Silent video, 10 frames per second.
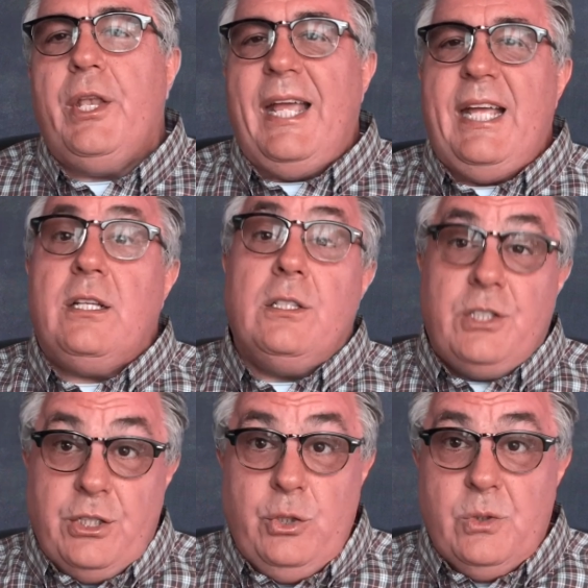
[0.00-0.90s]
a
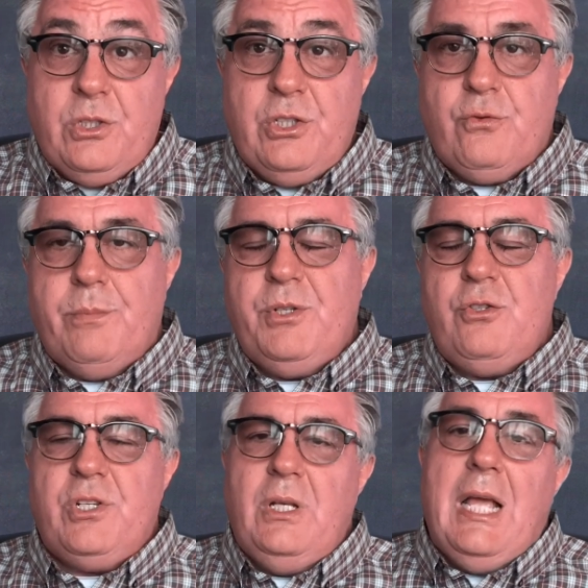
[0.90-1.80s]
continuous
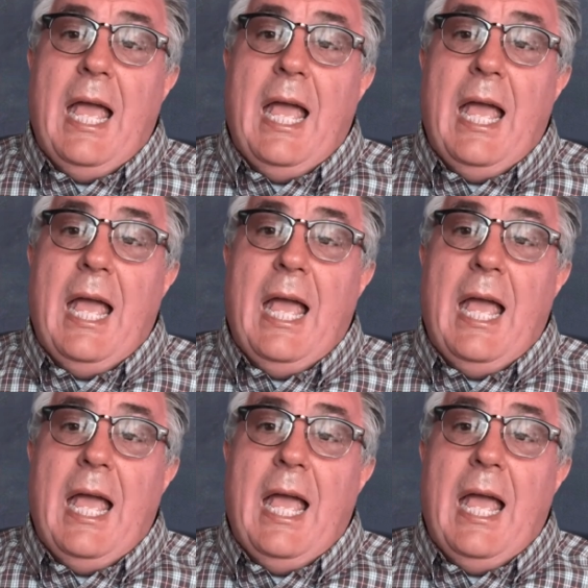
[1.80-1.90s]
distribution.